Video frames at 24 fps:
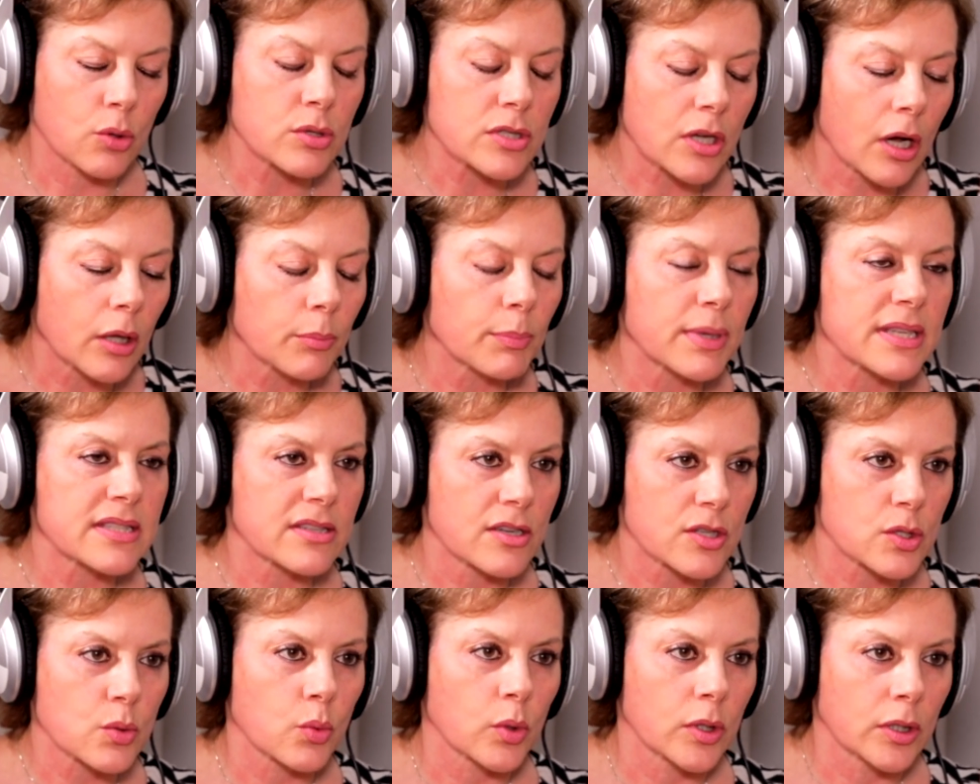It was called
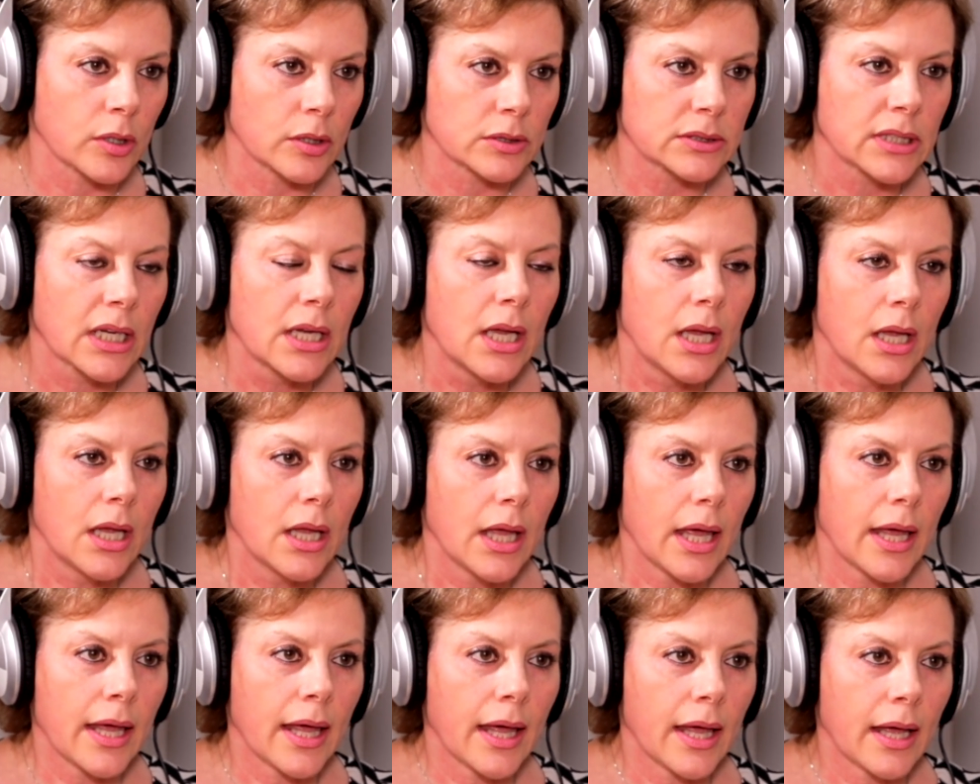Business World,
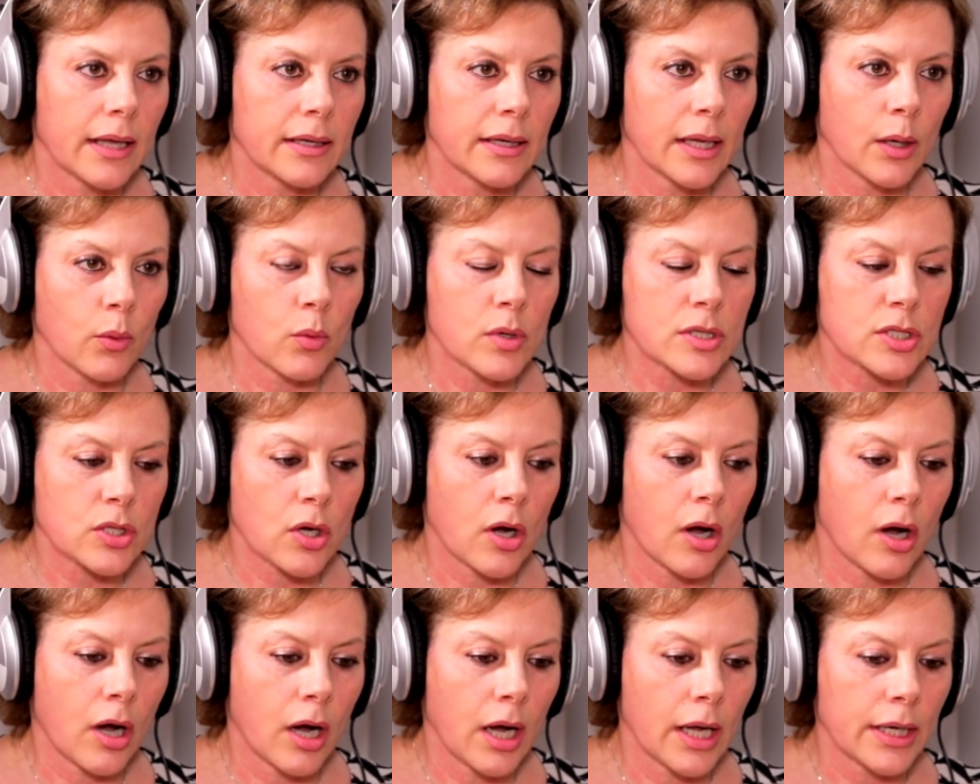and it was
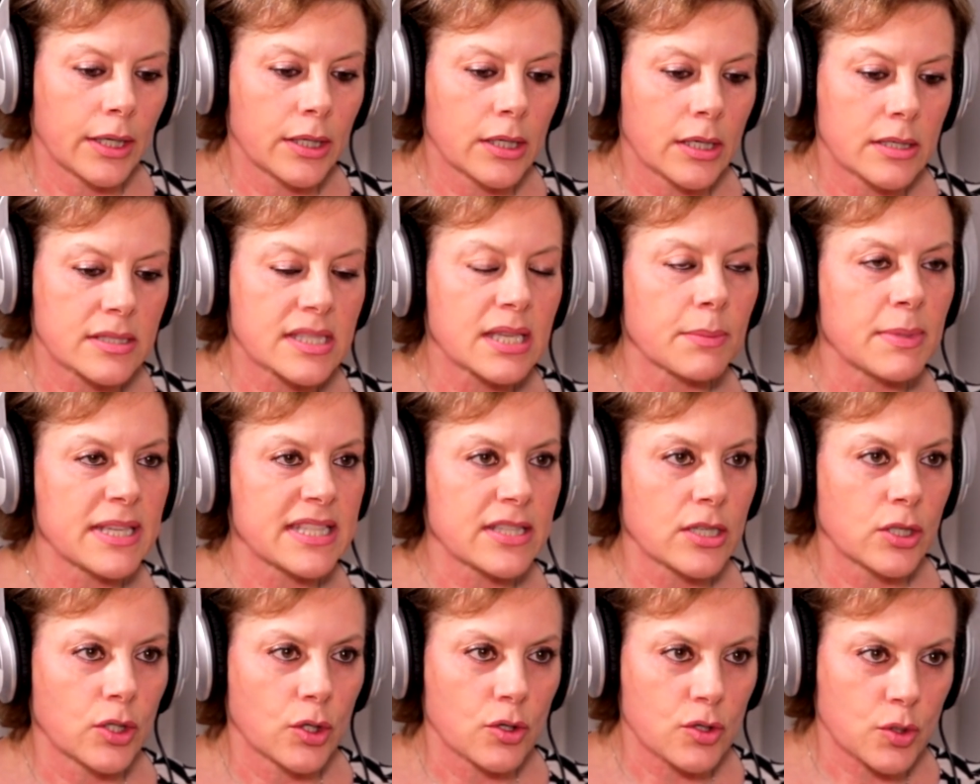on
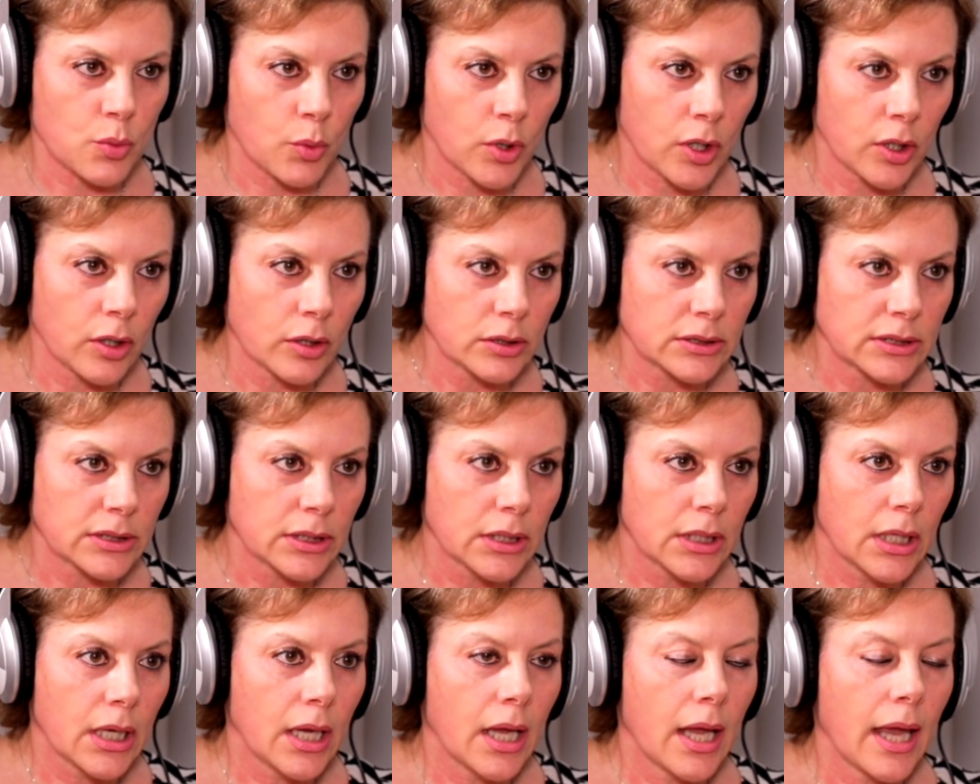CBC News World
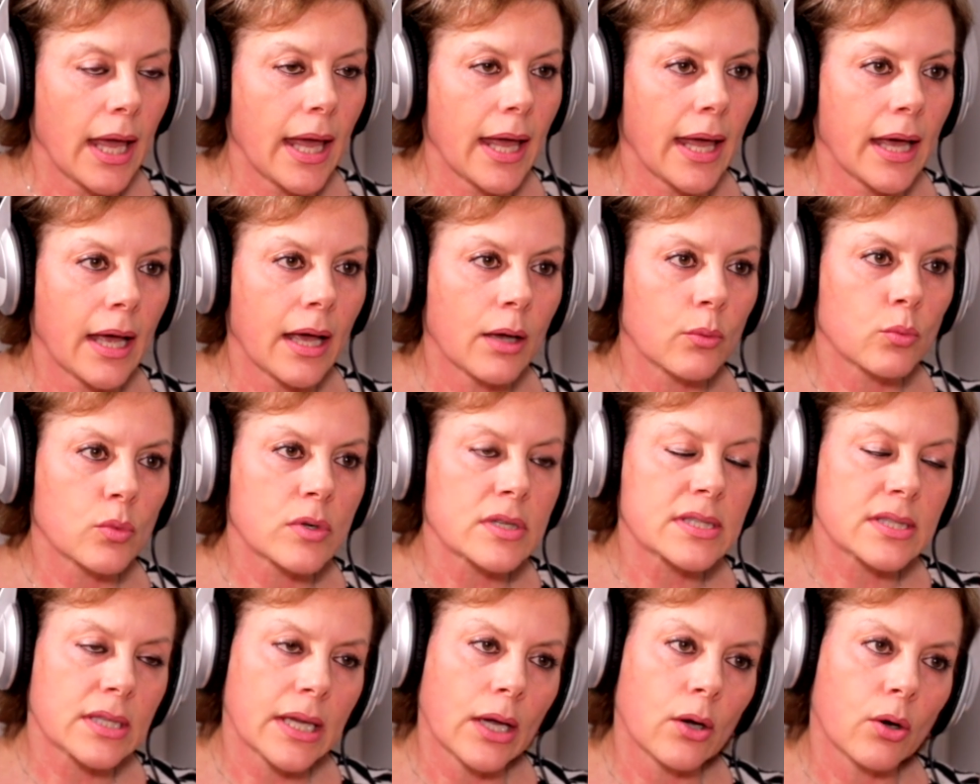and
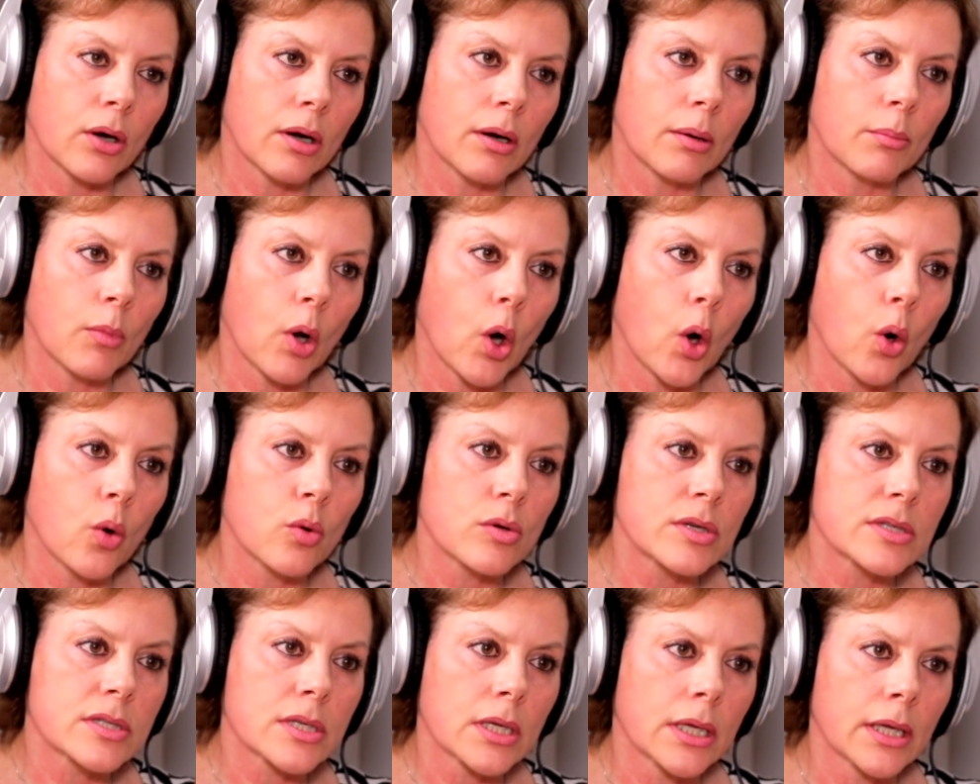was
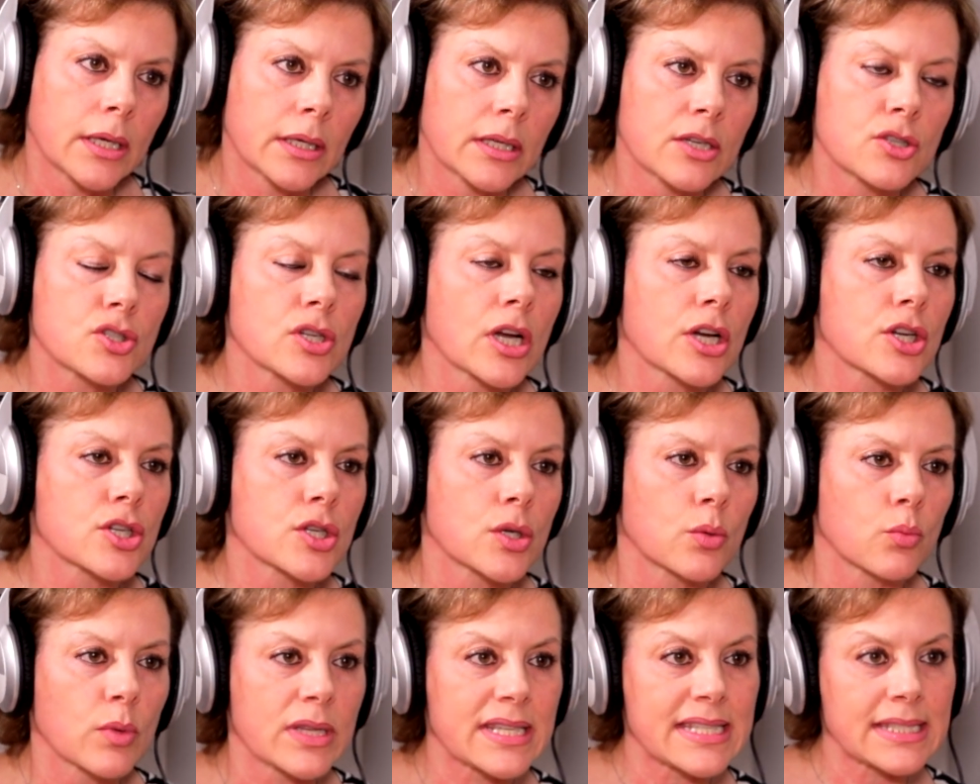owned in
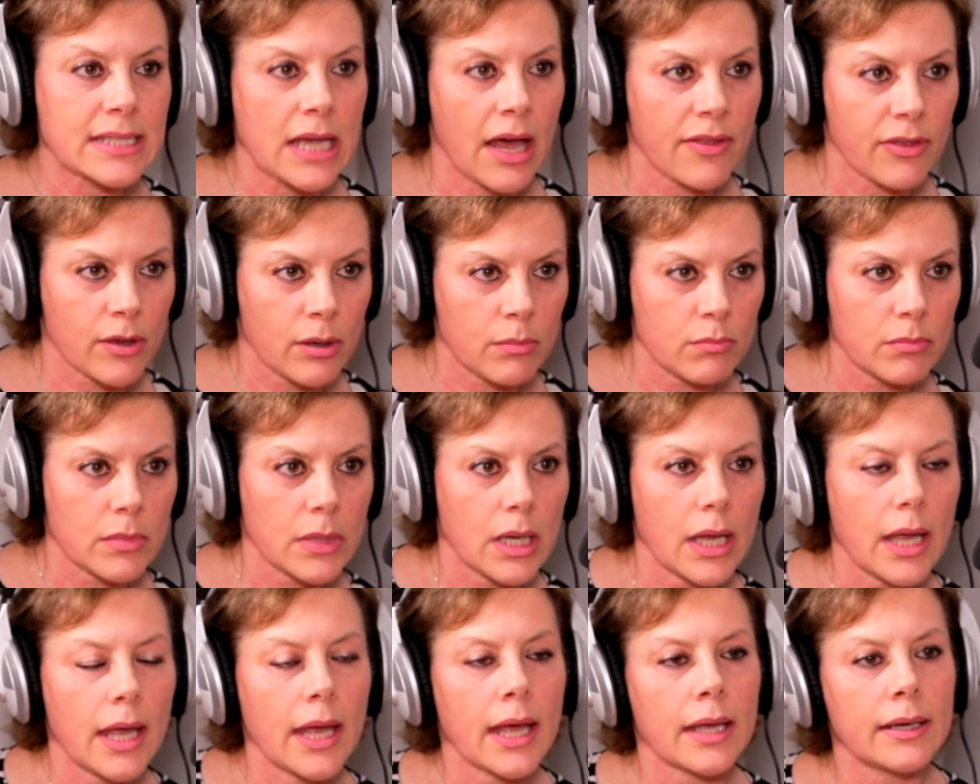conjunction with
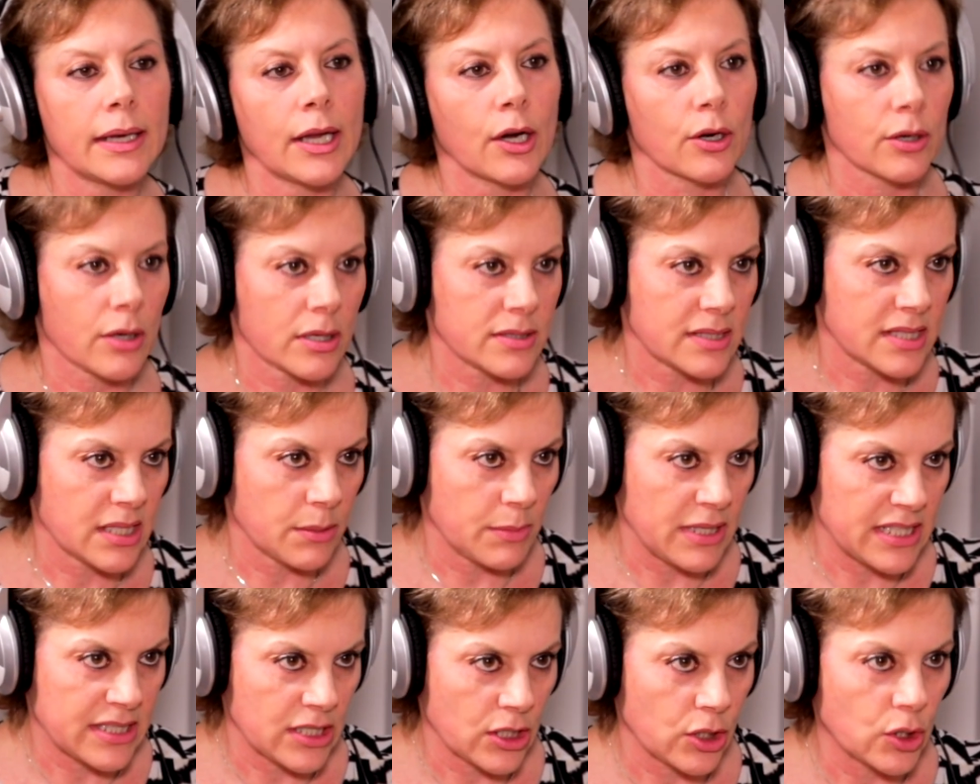Southern and aired on
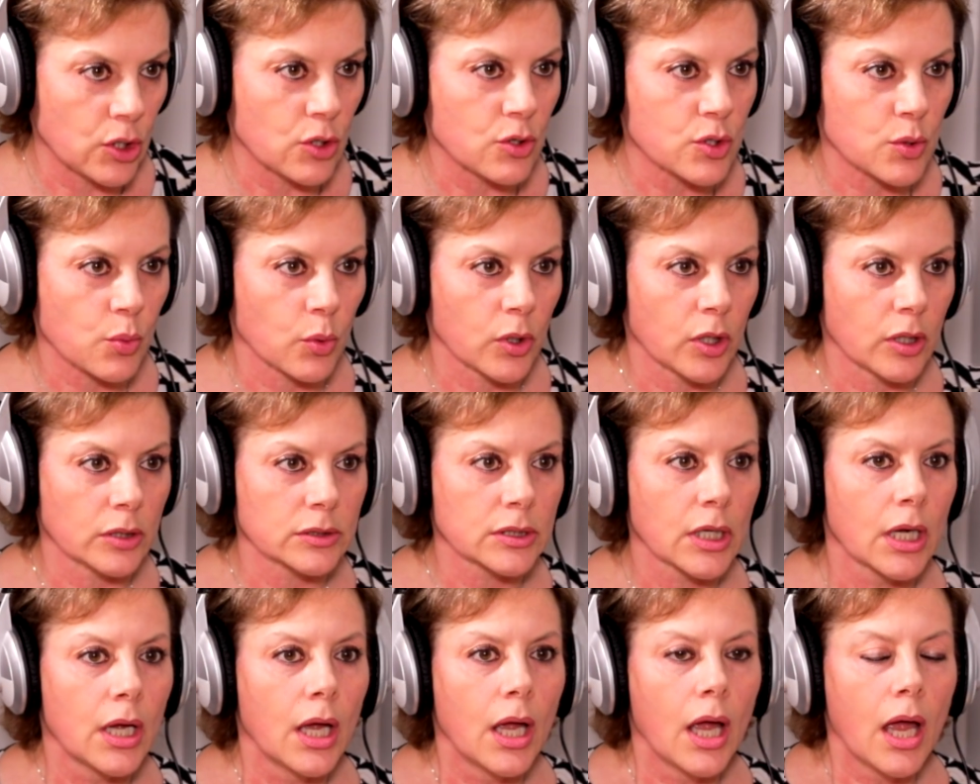CBC News
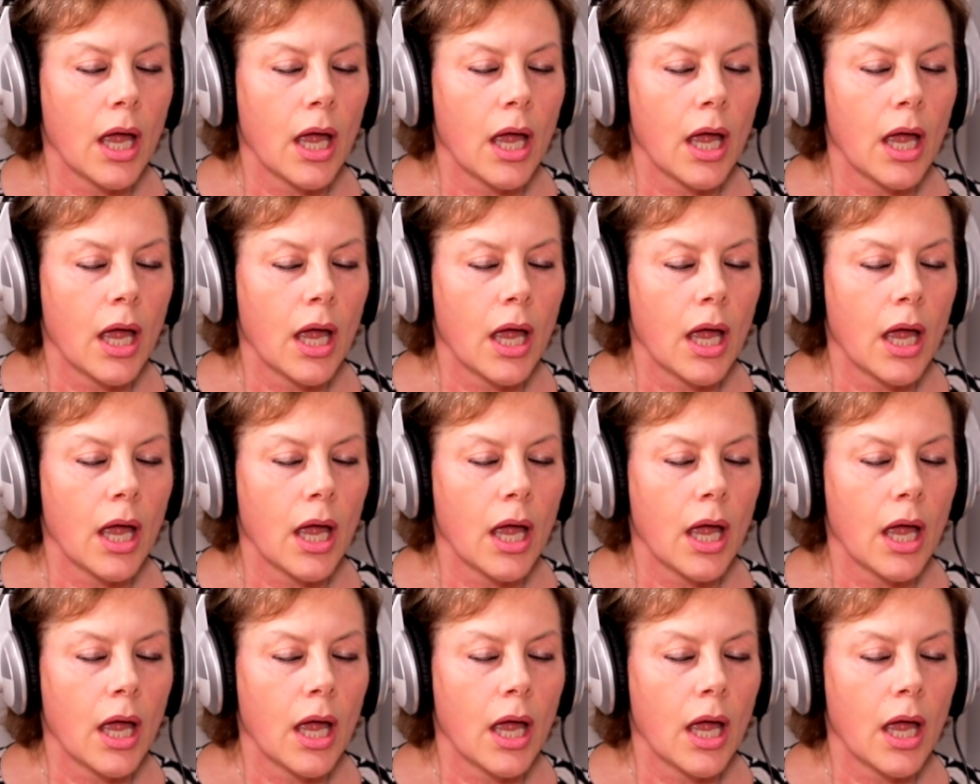World.